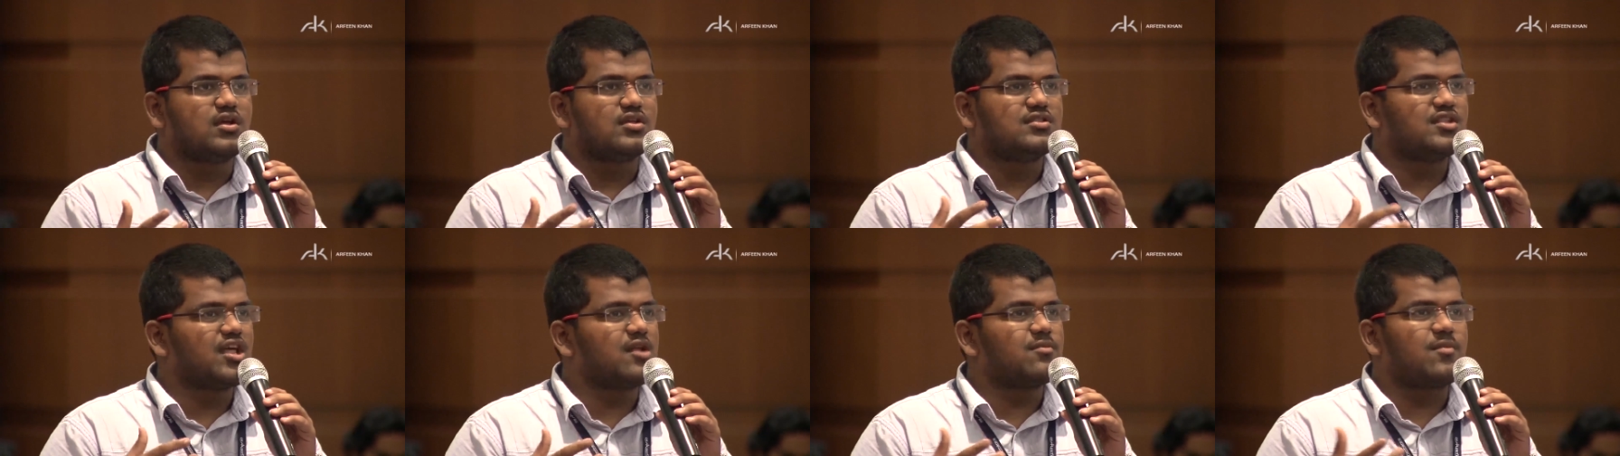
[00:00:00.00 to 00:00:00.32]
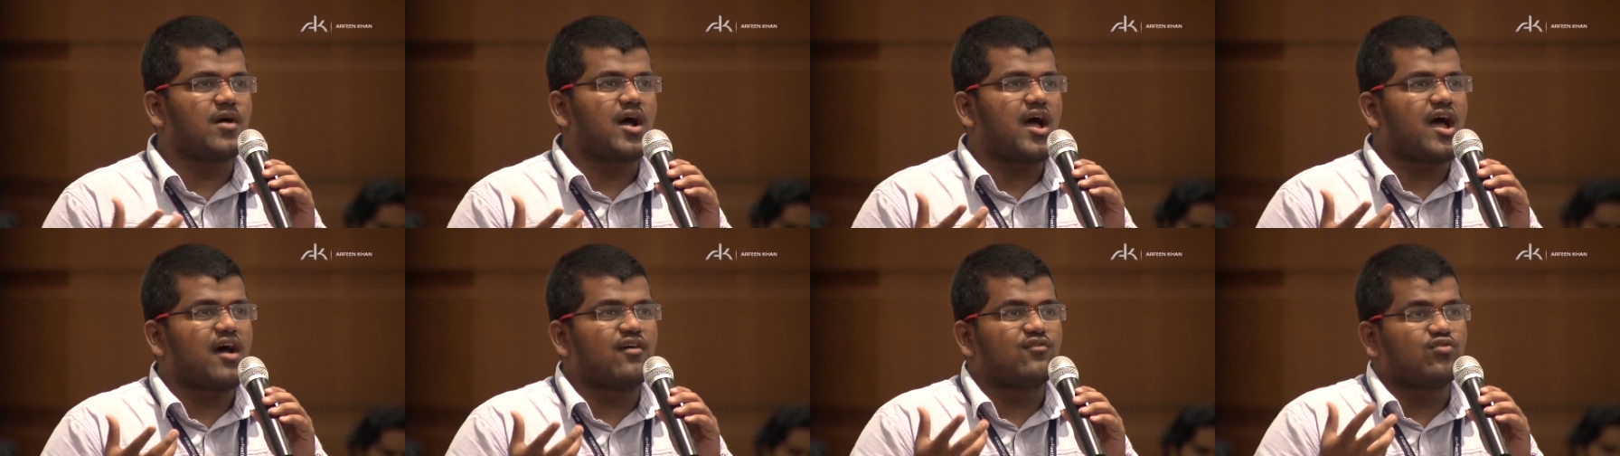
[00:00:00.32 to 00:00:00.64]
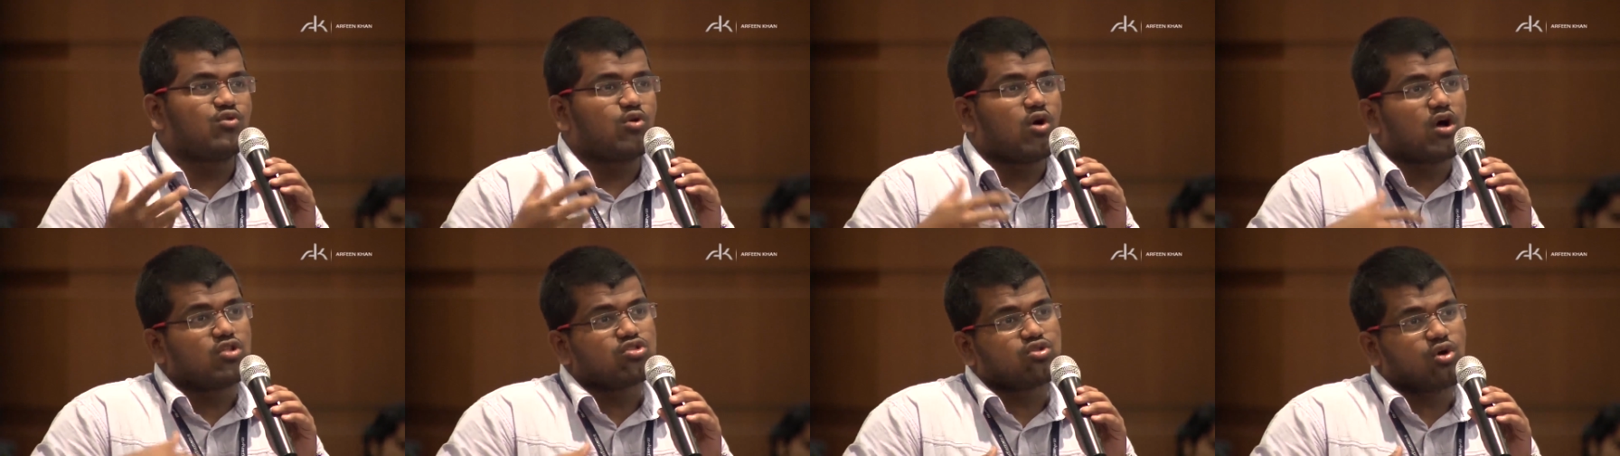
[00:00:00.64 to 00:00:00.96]
thereby I
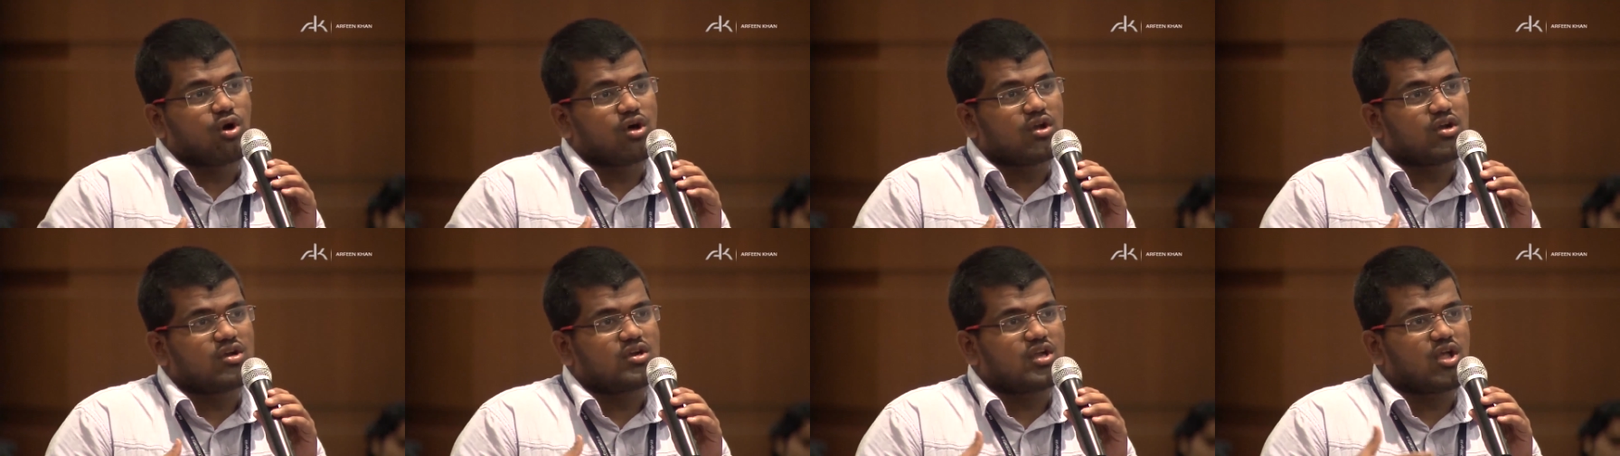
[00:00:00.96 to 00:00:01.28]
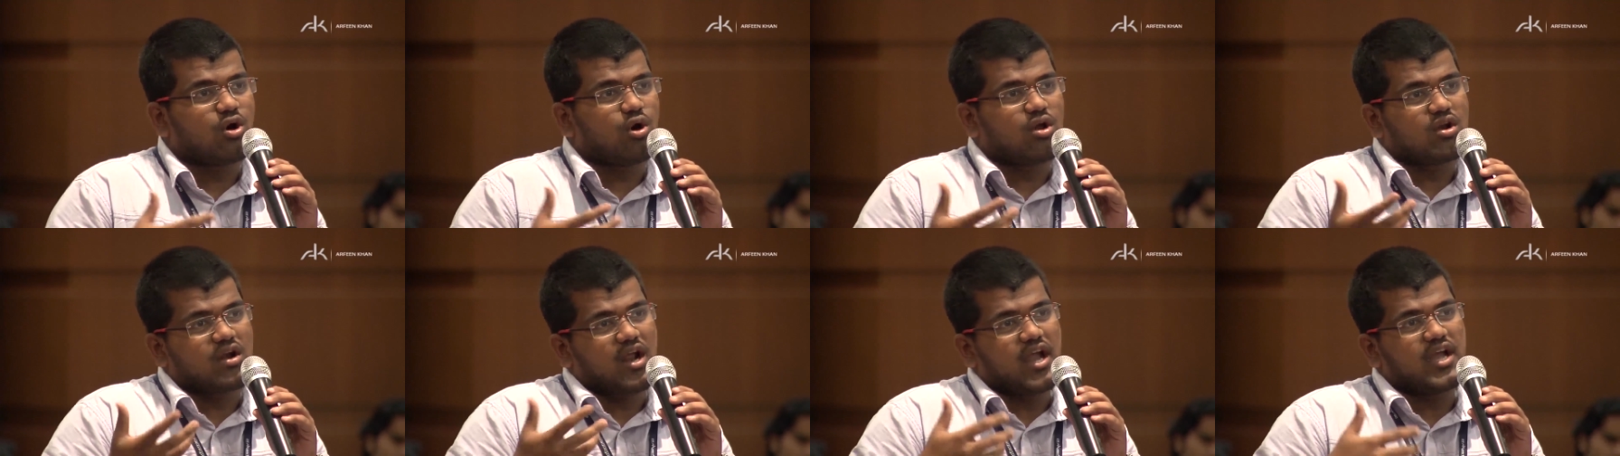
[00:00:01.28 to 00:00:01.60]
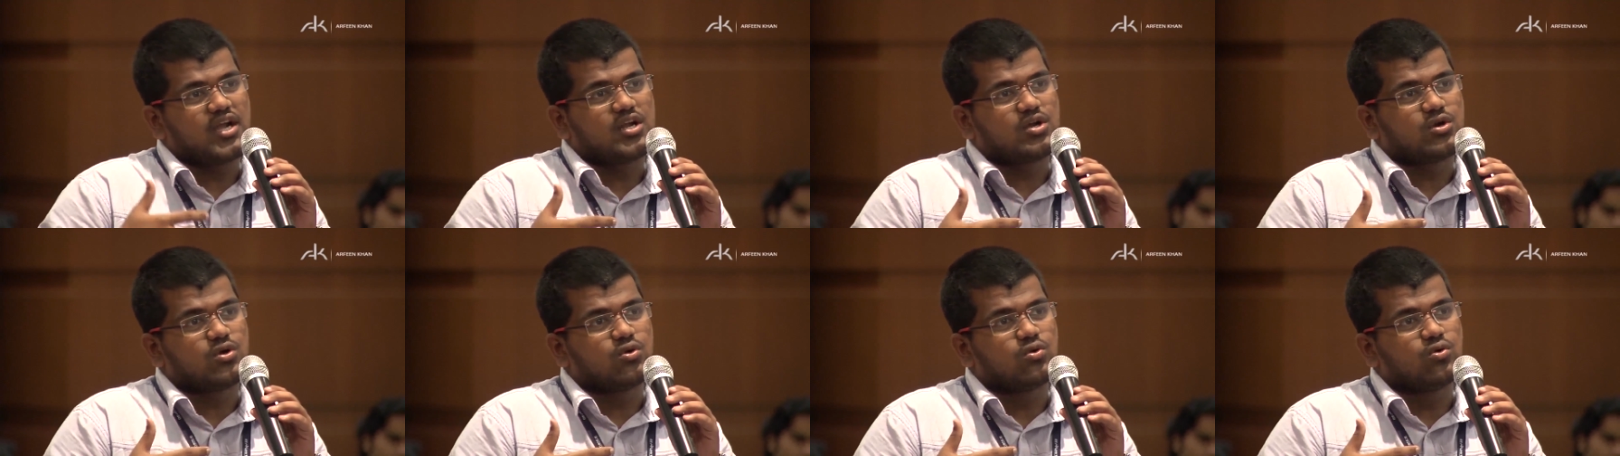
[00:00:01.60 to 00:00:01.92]
have no authority or
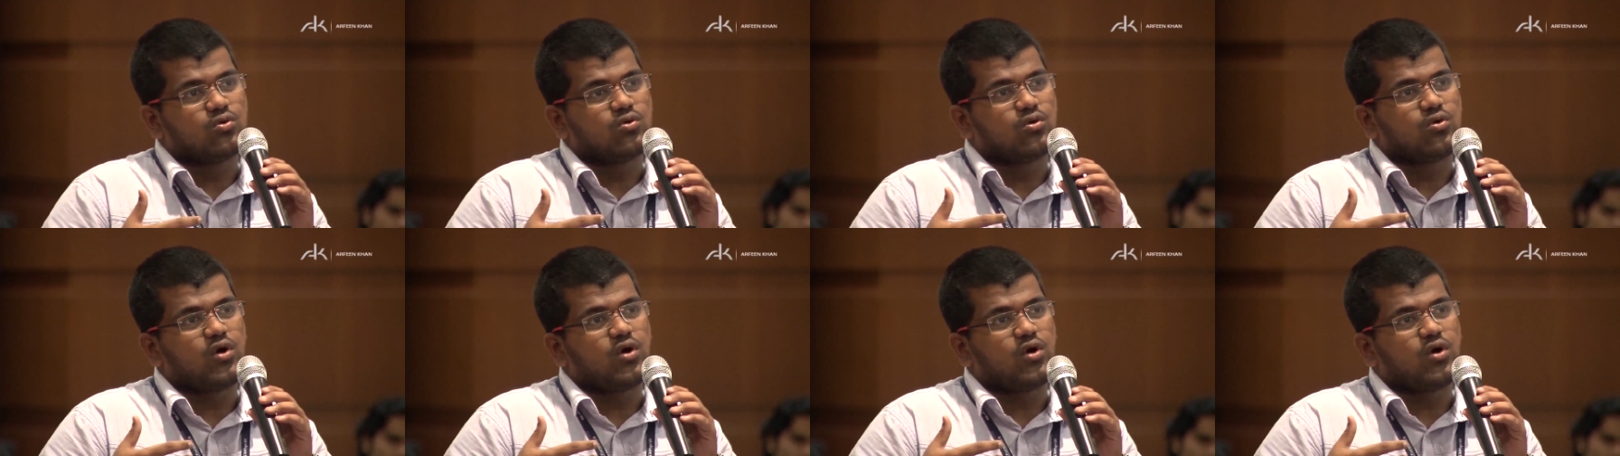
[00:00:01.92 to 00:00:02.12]
right to